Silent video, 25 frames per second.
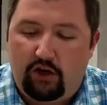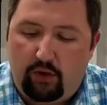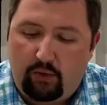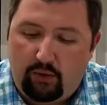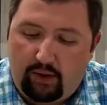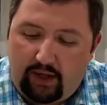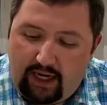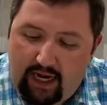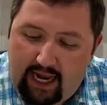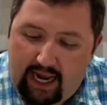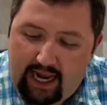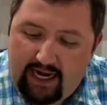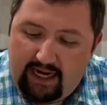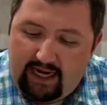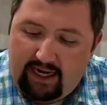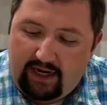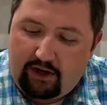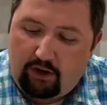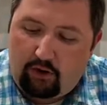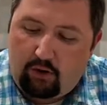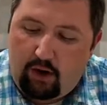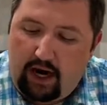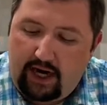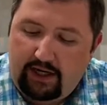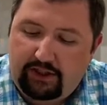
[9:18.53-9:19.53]
created
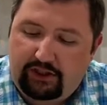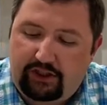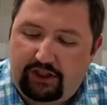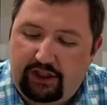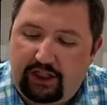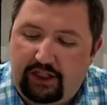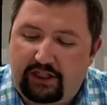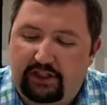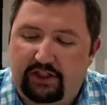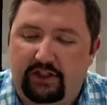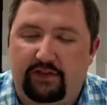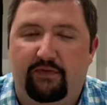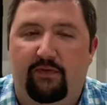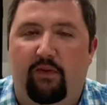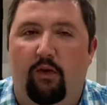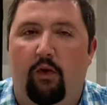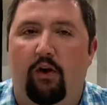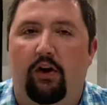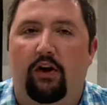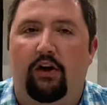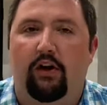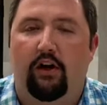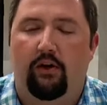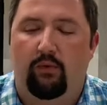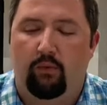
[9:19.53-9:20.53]
in Christ Jesus
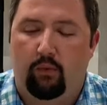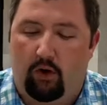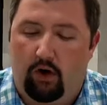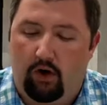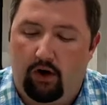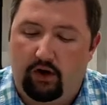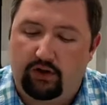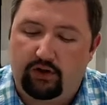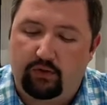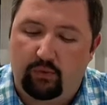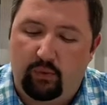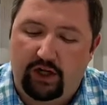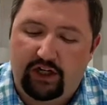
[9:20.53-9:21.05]
for good works,